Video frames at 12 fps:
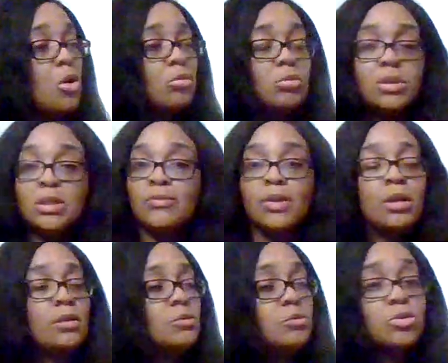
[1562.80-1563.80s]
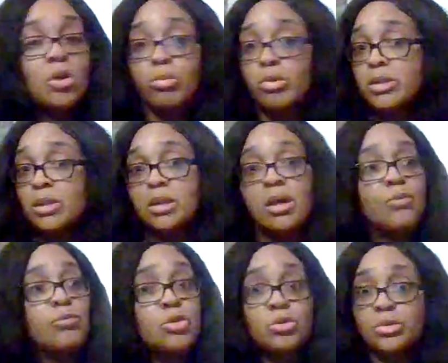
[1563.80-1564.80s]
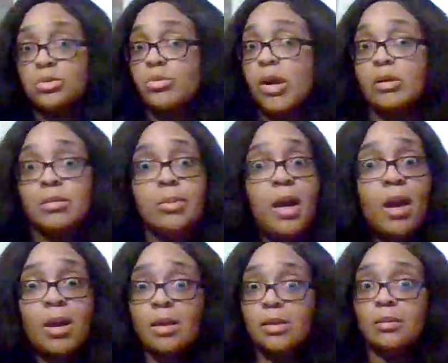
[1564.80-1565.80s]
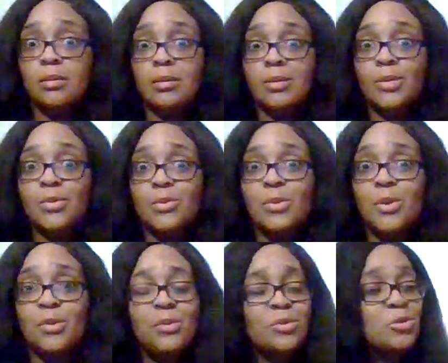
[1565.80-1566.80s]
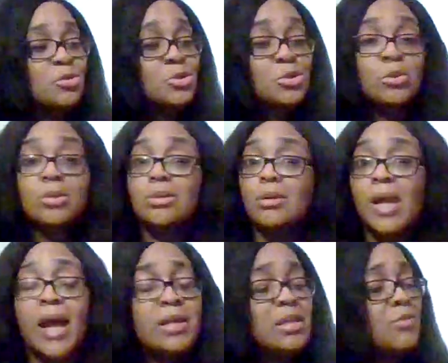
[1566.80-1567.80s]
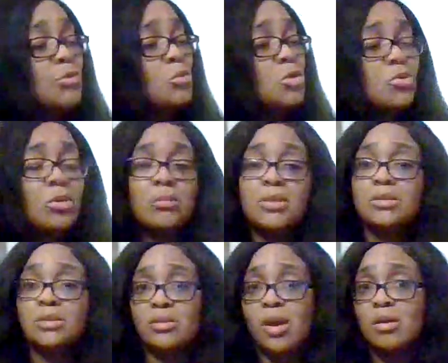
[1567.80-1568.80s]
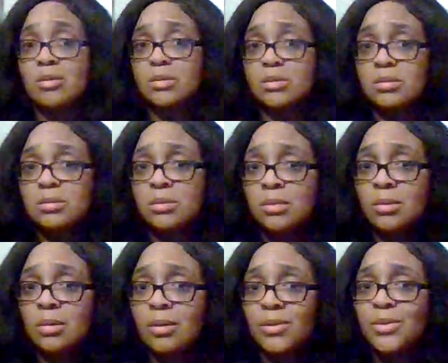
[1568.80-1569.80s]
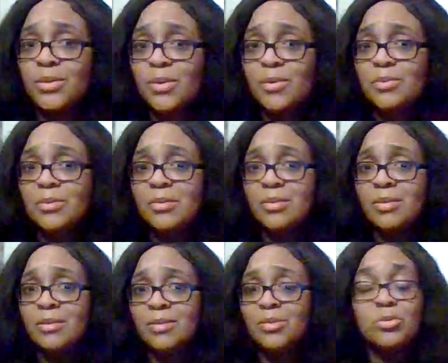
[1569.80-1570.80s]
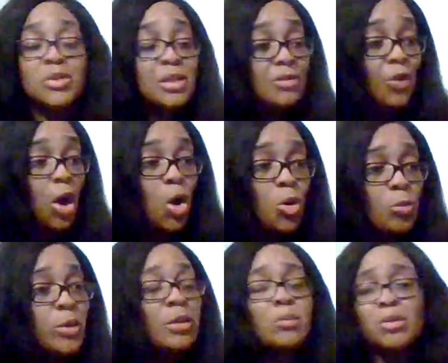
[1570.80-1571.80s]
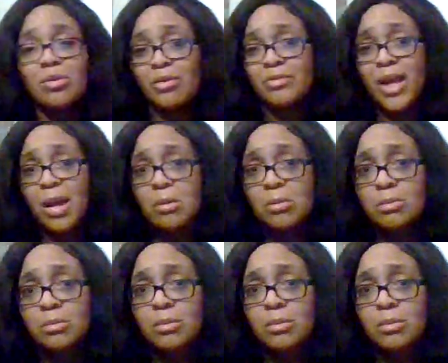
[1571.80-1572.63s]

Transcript: living, you know, breathing love when you're surrounded by hate. You know, you're showing your light even when you're in the midst of darkness. You know, you give hope in the middle of doubt.